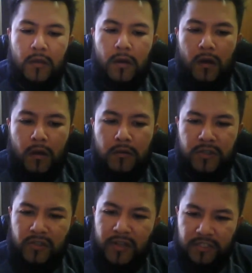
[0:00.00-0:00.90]
Because
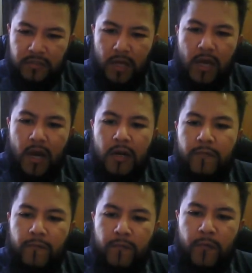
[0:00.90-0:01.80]
other nations are gonna
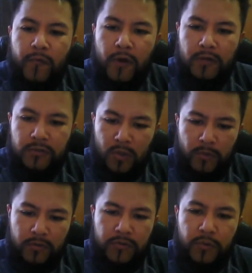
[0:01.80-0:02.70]
fulfill some
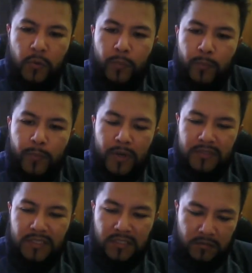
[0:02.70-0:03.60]
of those too,
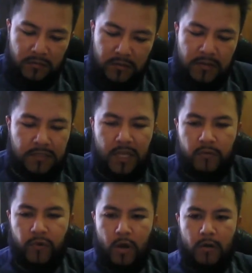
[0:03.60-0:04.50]
but it's just
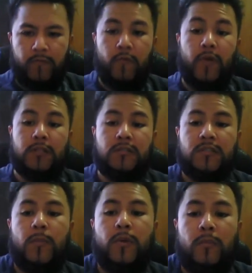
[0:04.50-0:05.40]
not regarding fulfilling
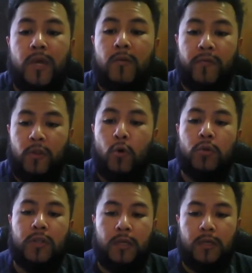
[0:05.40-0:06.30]
some of them. You gotta fulfill the
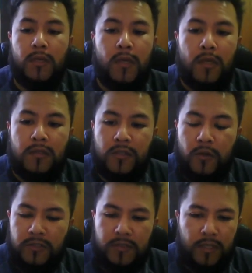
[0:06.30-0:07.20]
whole thing,
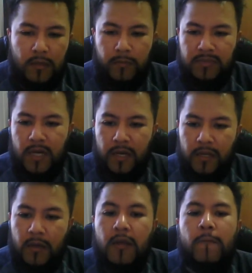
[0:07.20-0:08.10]
just like the Messiah.